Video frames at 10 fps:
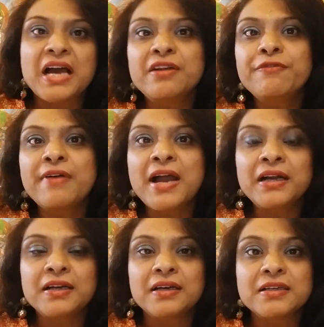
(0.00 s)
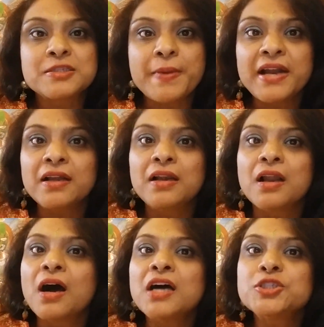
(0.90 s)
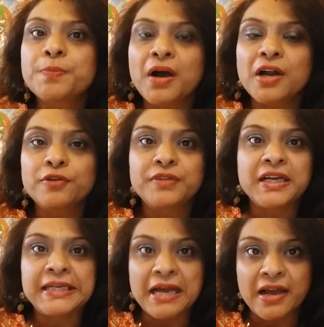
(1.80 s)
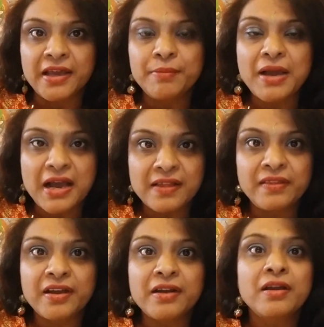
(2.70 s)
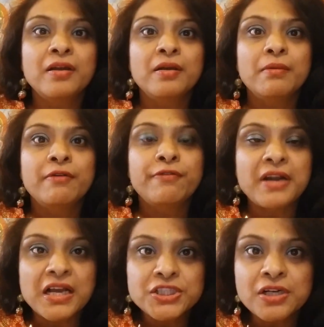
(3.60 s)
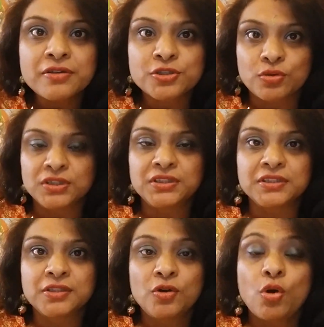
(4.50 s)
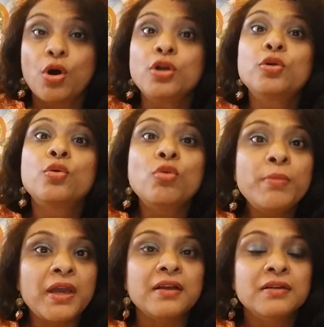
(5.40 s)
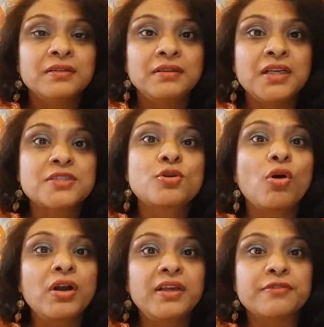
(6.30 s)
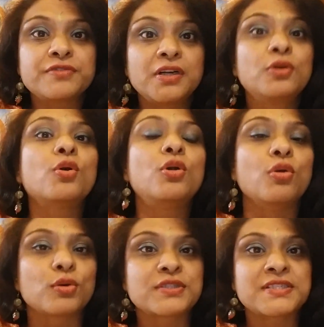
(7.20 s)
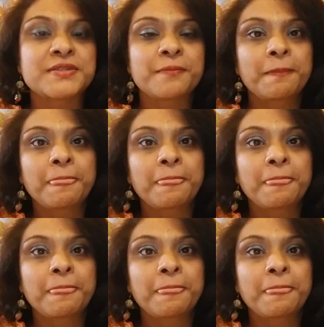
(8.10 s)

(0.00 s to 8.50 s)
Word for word: and in fact spend a large part of their time and their financial resources on grooming these God gifted good looks.